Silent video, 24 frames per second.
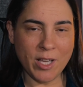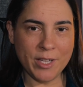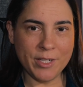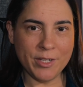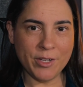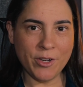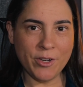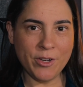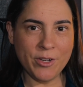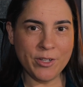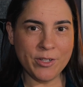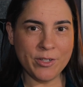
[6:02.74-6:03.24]

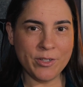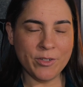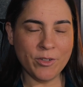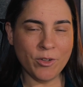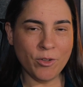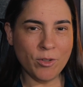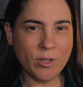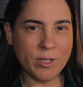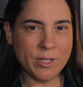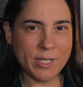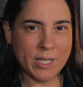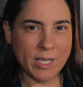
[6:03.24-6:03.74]
note,
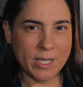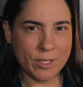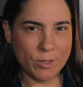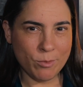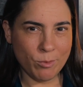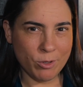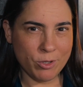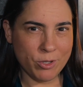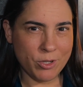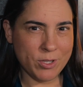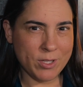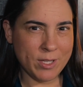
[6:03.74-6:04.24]
all of Dan's
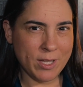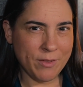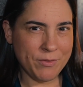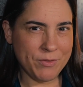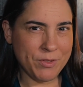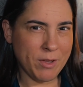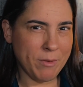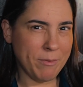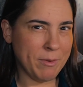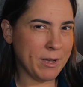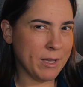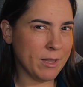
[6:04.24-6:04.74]
watches have
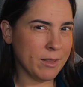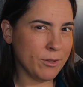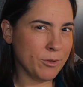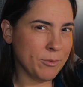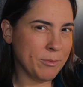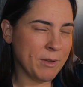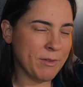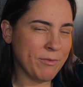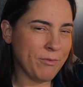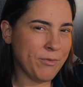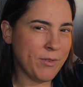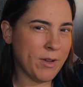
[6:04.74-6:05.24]
something a little
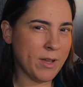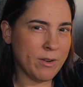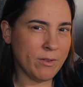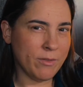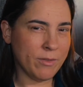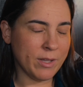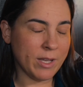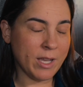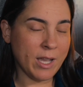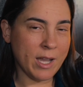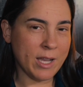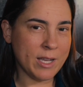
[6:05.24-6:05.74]
bit fun on
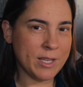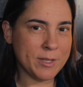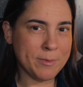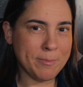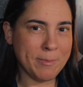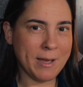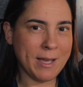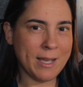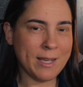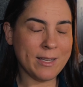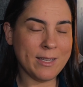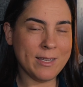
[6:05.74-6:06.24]
the case
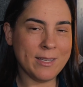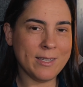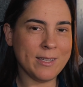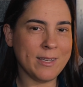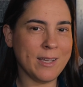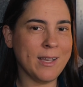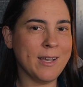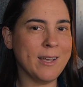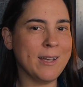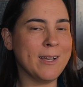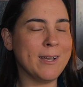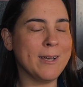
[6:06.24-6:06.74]
back.
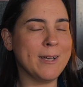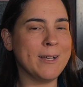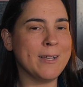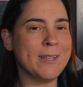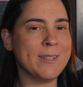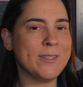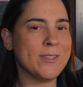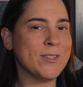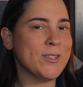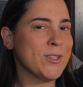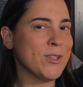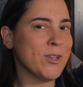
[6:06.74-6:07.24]

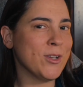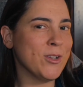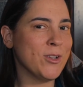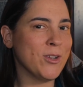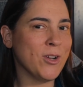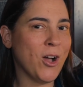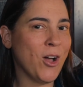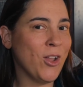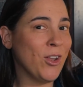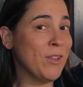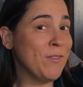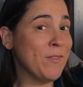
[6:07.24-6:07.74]
So
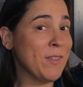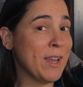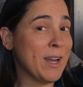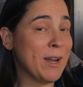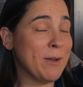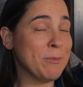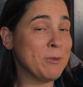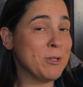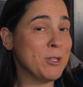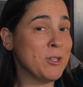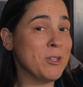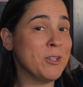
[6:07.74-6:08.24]
I'll leave that
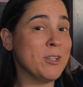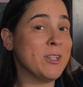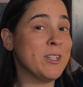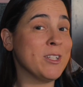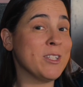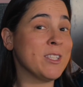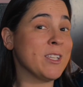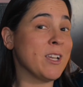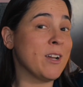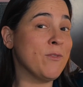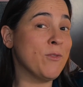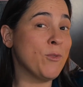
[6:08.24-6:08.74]
up to you to
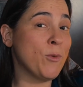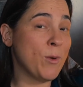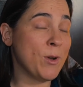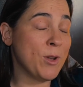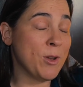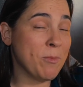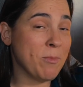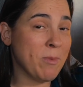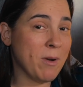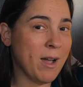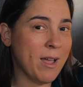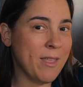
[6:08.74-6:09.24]
discover when
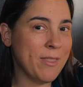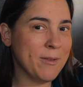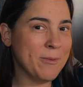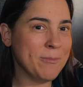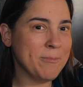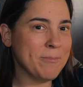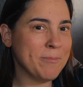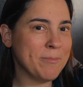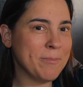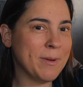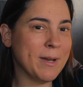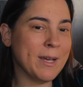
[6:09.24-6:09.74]
you buy
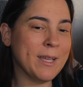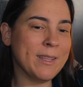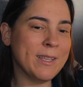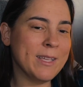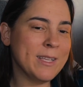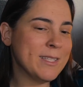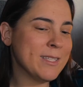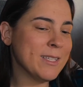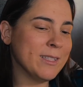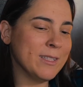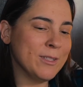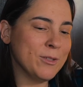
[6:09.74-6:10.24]
them, but
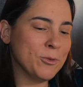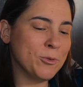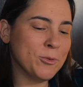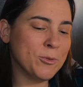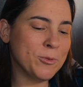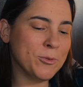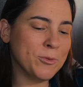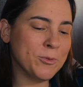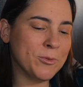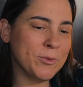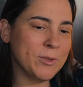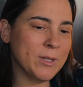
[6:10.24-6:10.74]
it's a
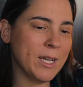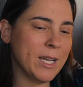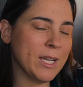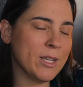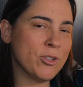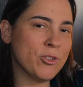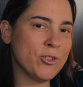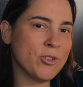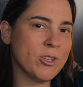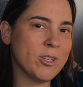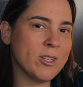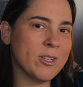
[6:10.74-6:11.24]
little
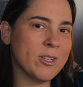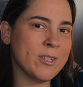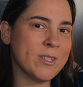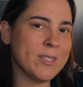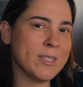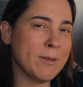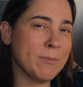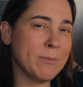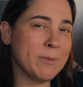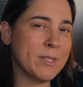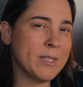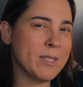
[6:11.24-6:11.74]
extra
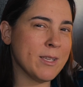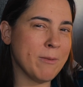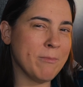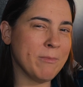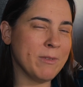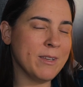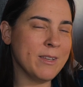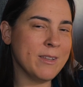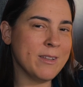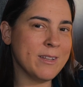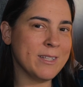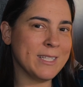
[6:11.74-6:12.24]

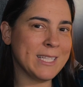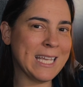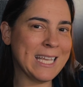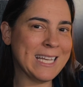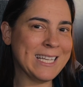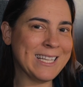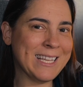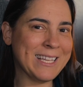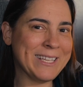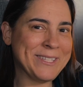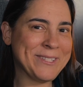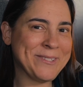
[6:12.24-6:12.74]
something that Dan
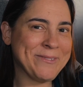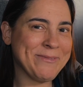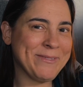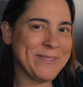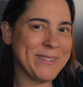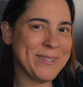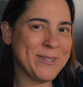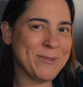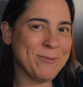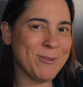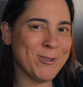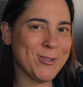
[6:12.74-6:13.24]
does with
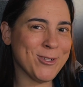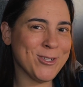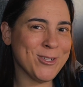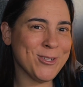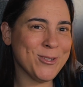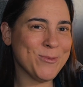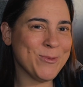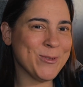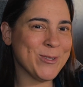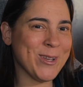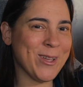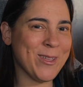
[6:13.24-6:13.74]
his watches,
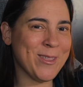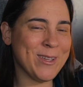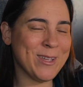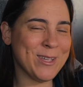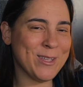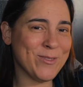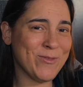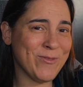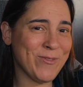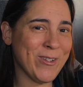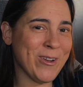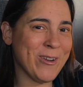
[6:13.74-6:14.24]
which I think
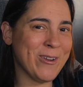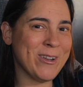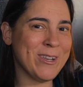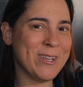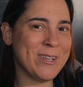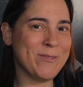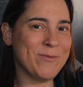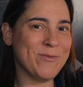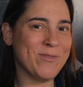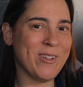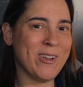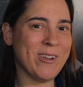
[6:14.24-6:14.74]
is very,
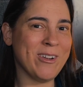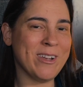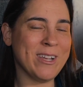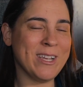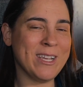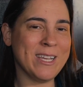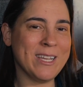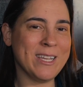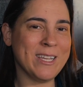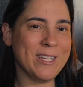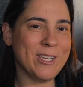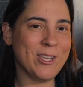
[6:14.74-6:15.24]

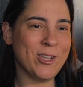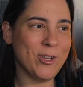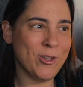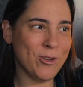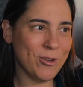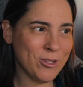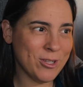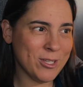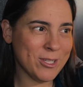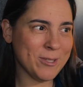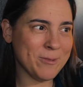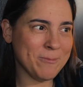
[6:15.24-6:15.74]
very cute